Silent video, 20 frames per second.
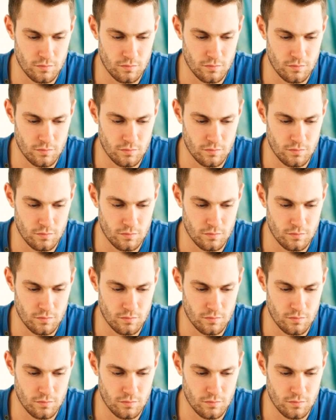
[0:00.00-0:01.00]

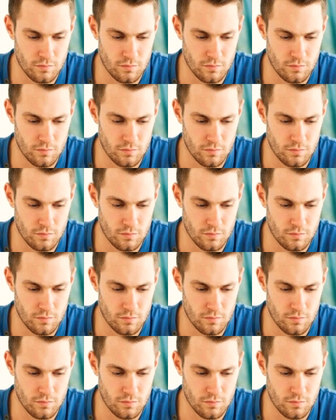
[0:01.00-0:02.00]

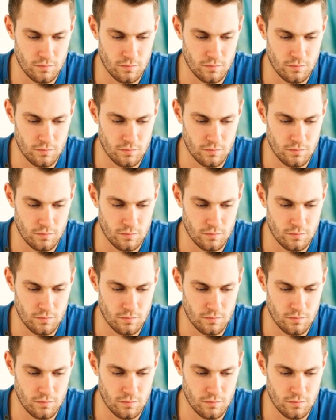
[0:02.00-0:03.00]

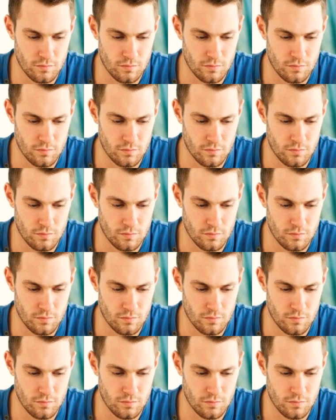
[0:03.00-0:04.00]

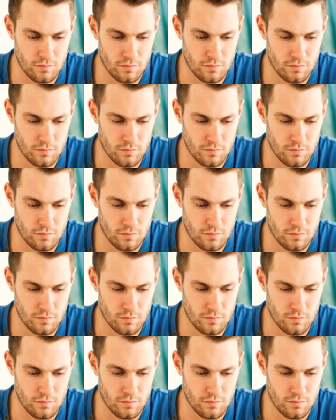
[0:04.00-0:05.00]

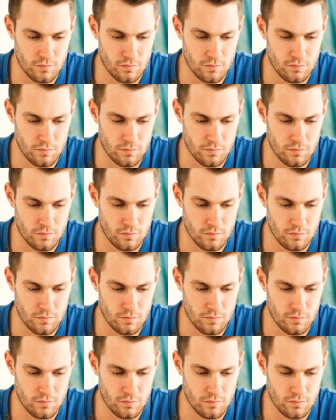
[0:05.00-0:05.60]
This is a still picture; no speech is visible.